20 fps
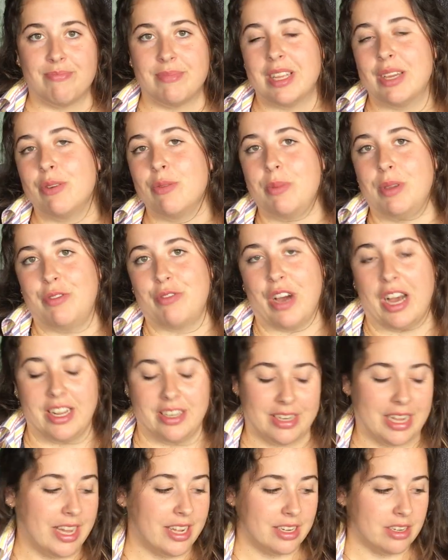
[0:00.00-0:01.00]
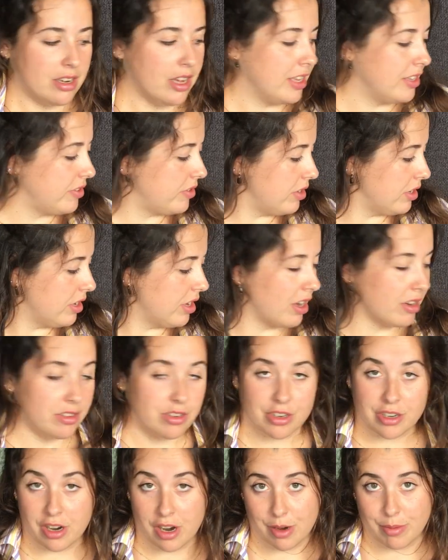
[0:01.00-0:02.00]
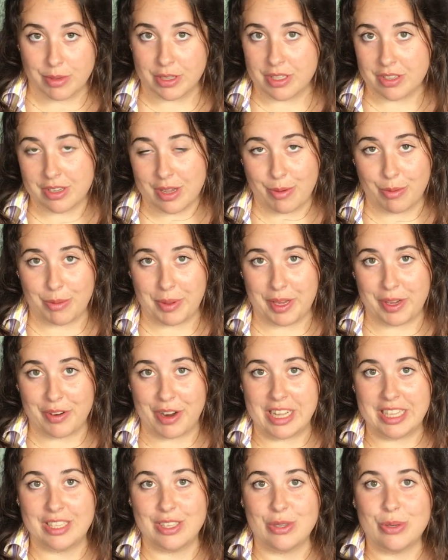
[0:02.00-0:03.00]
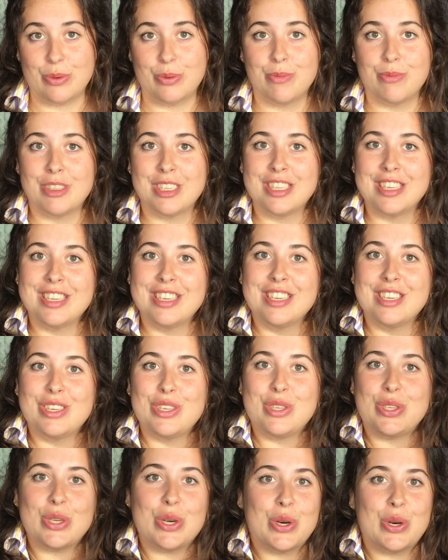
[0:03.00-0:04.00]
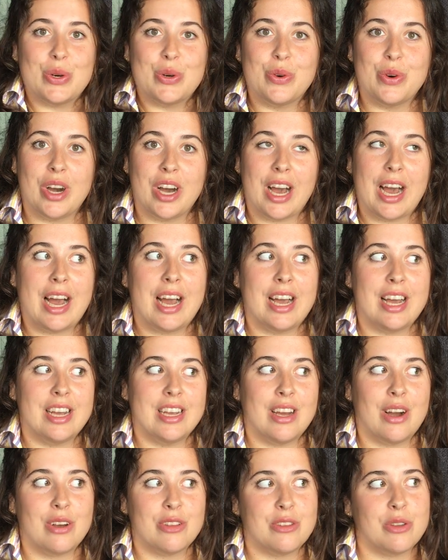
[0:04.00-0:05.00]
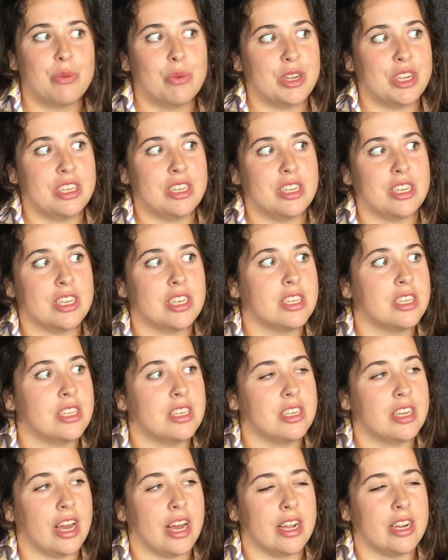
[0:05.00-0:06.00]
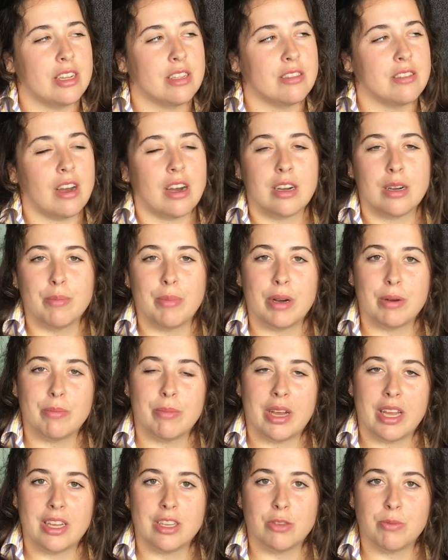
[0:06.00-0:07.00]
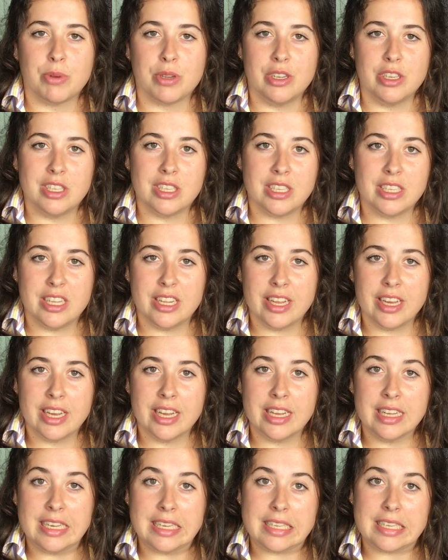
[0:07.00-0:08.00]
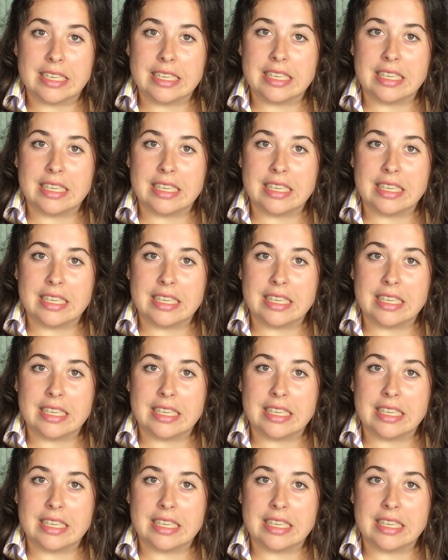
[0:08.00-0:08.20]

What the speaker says: it would be fine. And as an undergarment, that would be great too. So I also wanted to kind of talk about my experience knitting it.